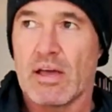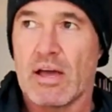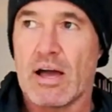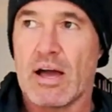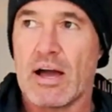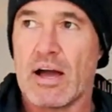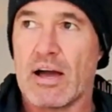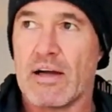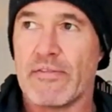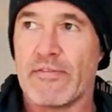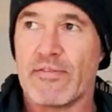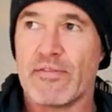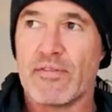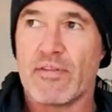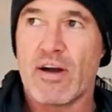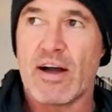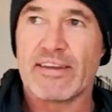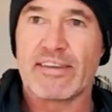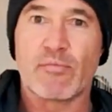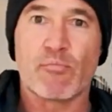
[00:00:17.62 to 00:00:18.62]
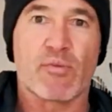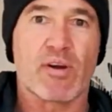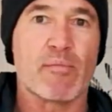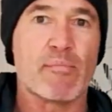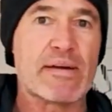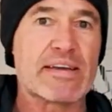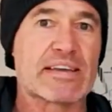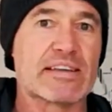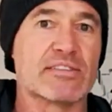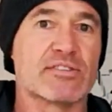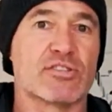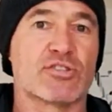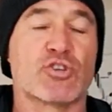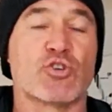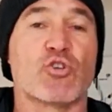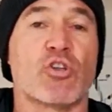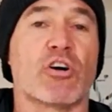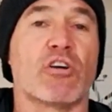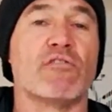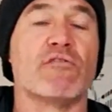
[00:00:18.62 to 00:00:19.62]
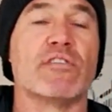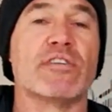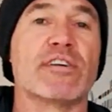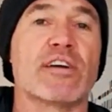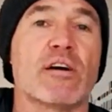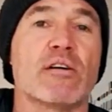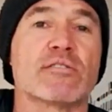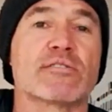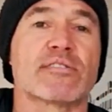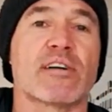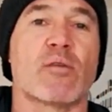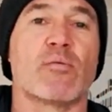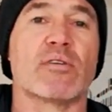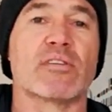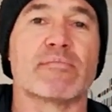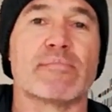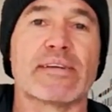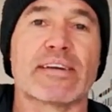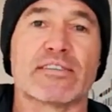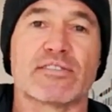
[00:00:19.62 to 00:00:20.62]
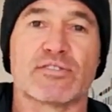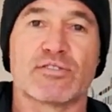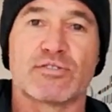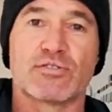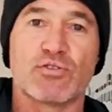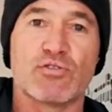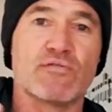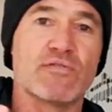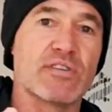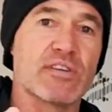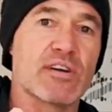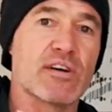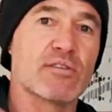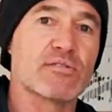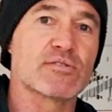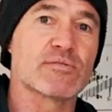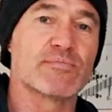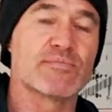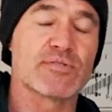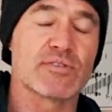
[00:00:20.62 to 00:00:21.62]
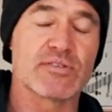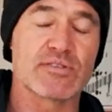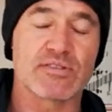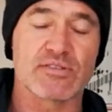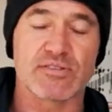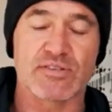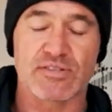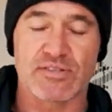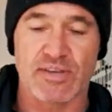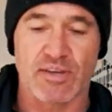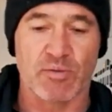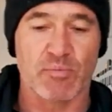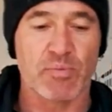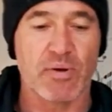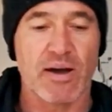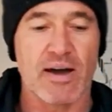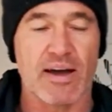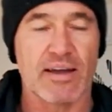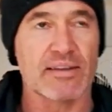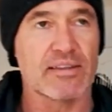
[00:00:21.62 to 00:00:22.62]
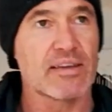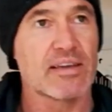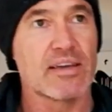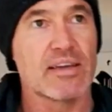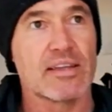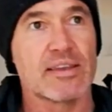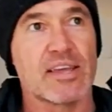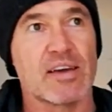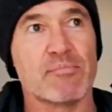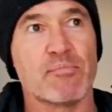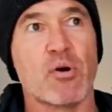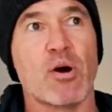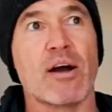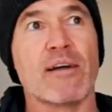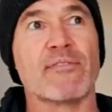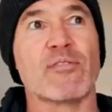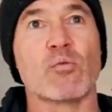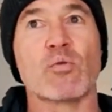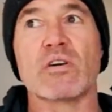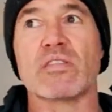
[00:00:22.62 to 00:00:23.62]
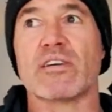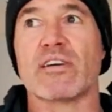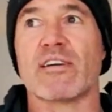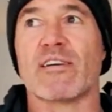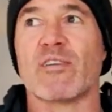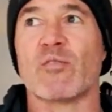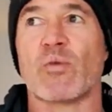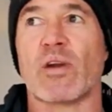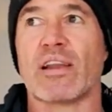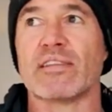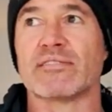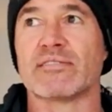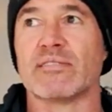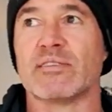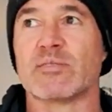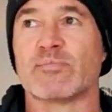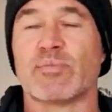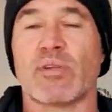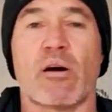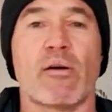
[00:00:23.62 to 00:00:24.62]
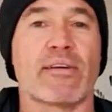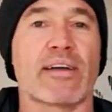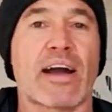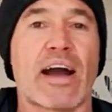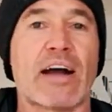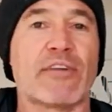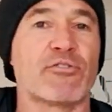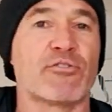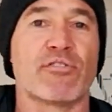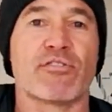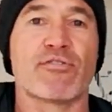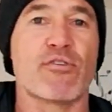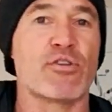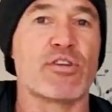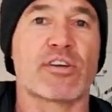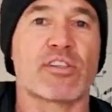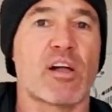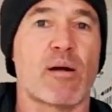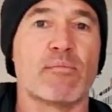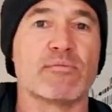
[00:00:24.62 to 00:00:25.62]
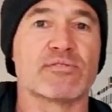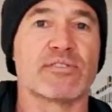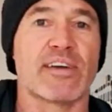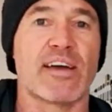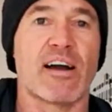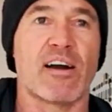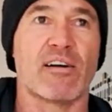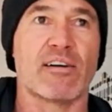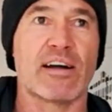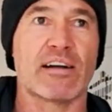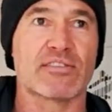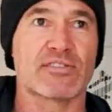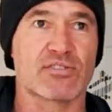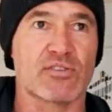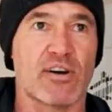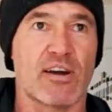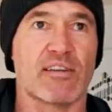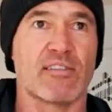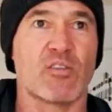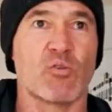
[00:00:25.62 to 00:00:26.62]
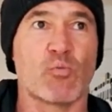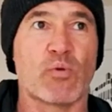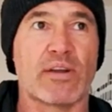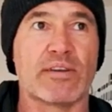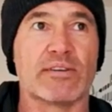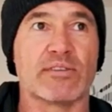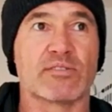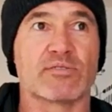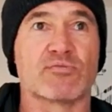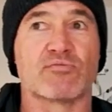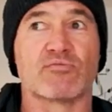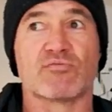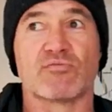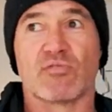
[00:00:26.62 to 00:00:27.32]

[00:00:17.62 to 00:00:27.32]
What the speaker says: I didn't want to make it into too long a video, so I wanted to make it into two videos. So this is the second part. Now mind the weather here in Wellington is blowing 130 kilometers an hour outside. The wind is